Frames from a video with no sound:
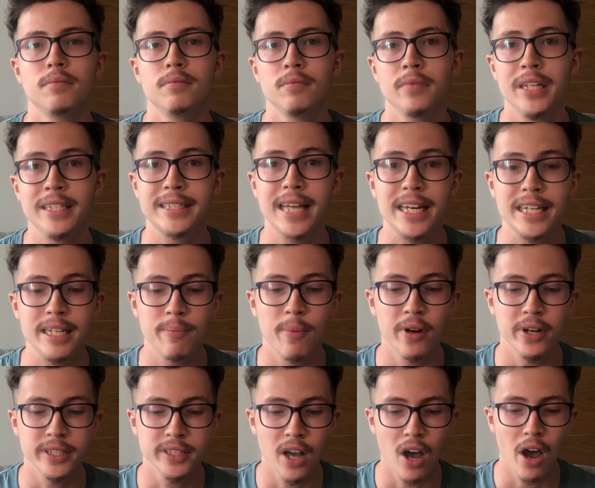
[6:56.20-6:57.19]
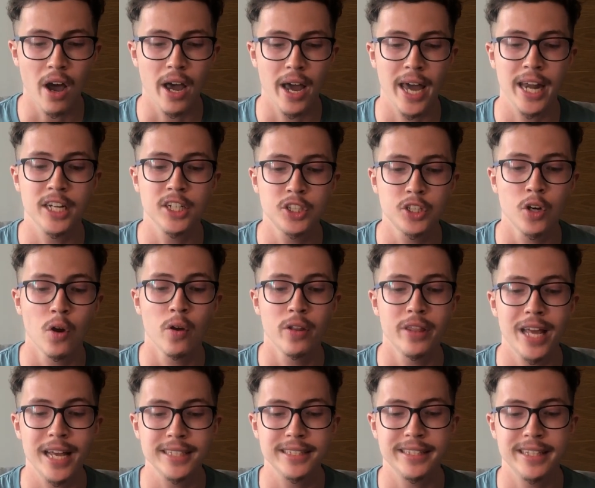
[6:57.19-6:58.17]
these antibodies are, and ensure
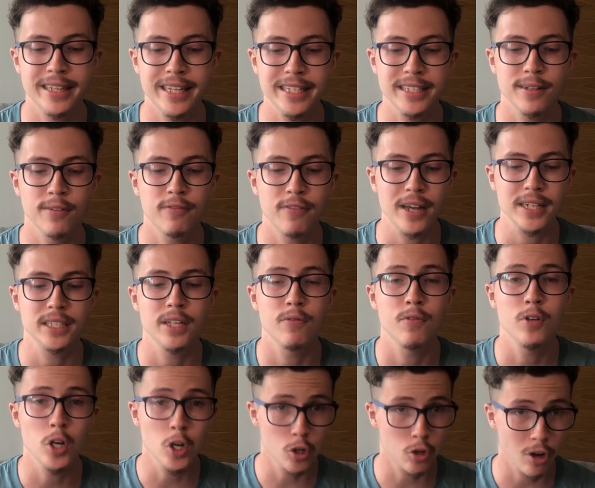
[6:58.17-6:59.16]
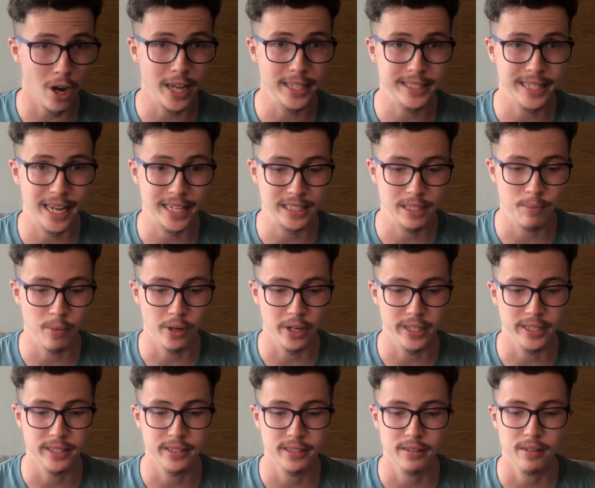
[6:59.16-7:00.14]
there's these effective neutralizing
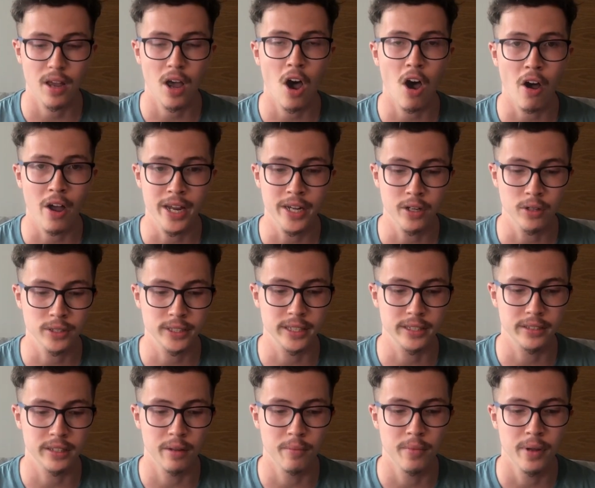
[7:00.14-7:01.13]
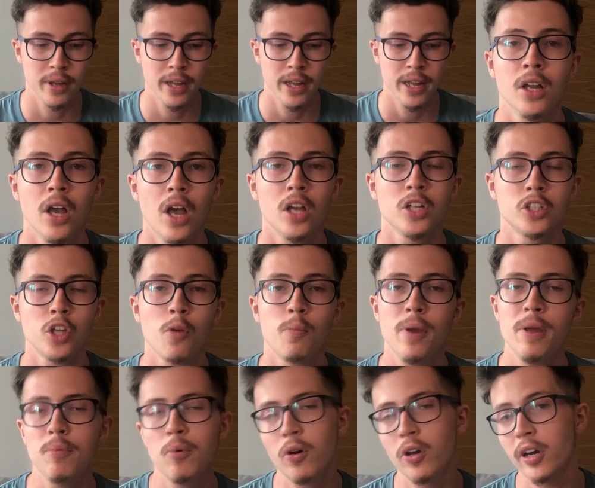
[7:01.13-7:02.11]
antibodies are in your system. So
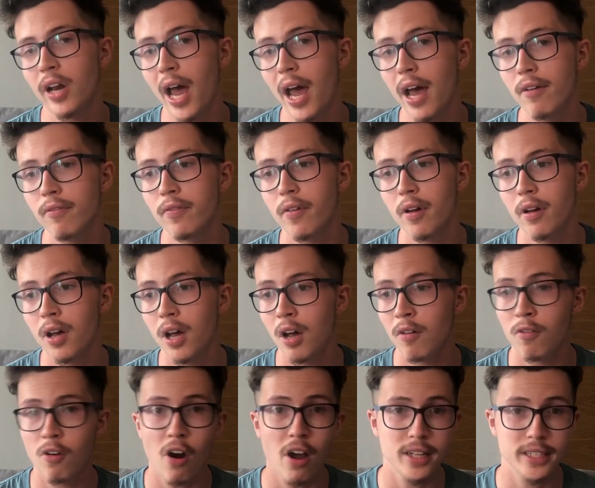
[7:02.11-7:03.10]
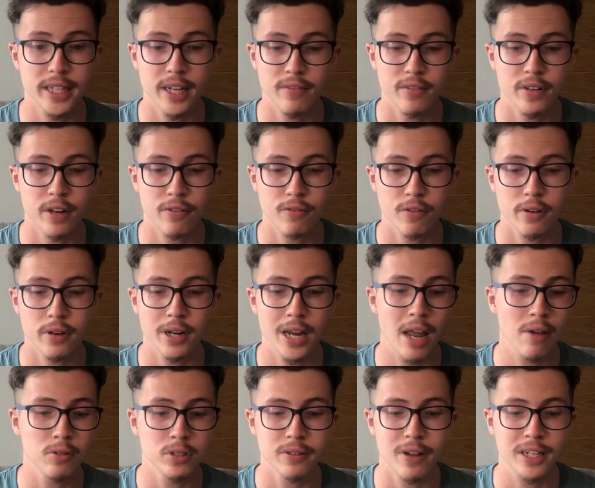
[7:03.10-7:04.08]
people could have a variety of different
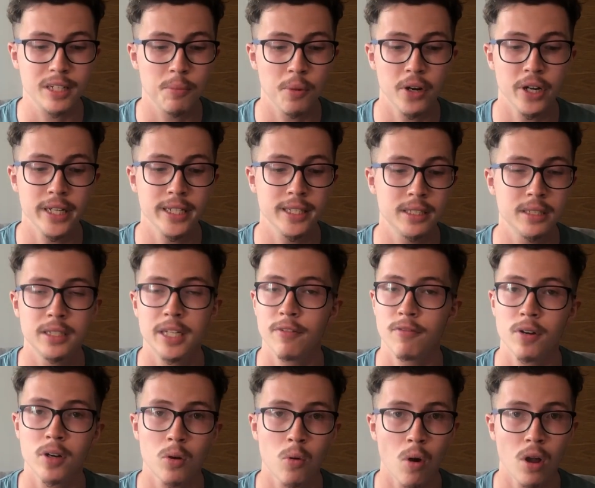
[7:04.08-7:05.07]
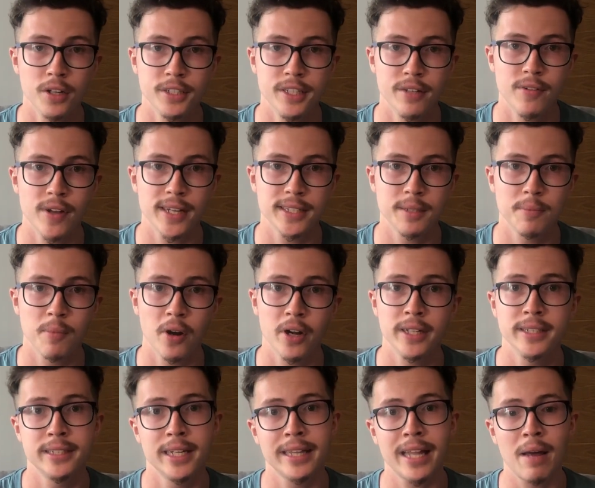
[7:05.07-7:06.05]
levels of antibodies, different quality of
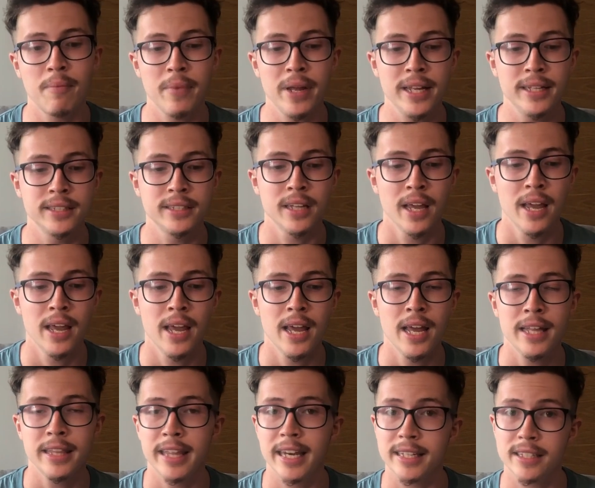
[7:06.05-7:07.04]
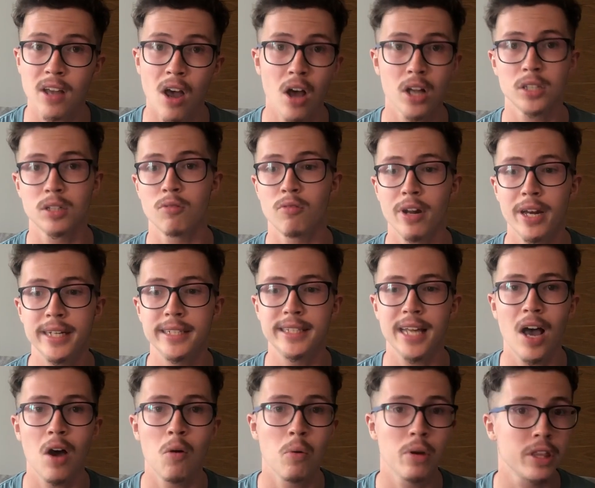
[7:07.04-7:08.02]
antibodies, and that means that it's hard to really
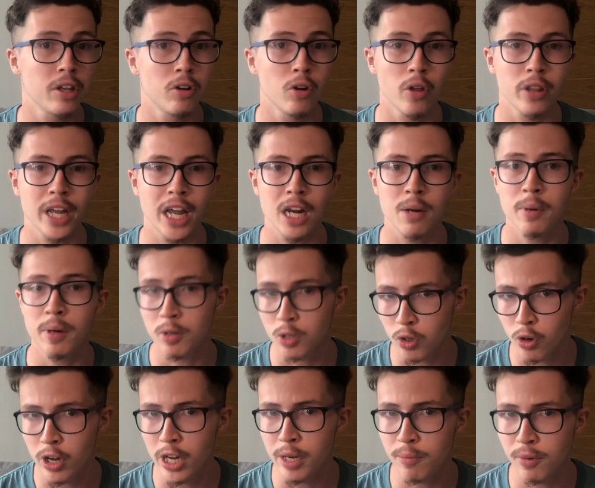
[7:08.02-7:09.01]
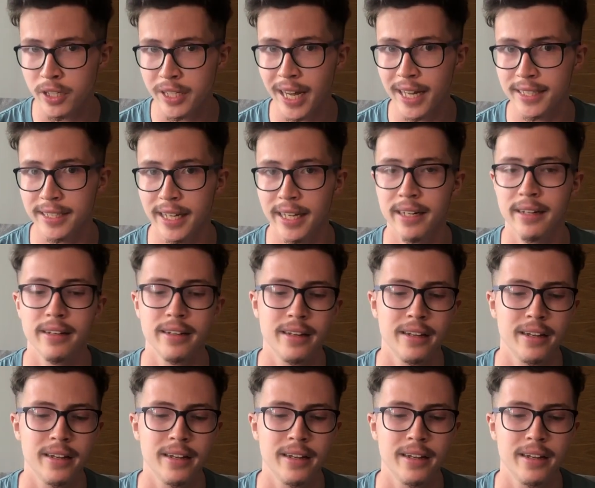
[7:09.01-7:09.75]
tell whether or not they're going to be truly protected,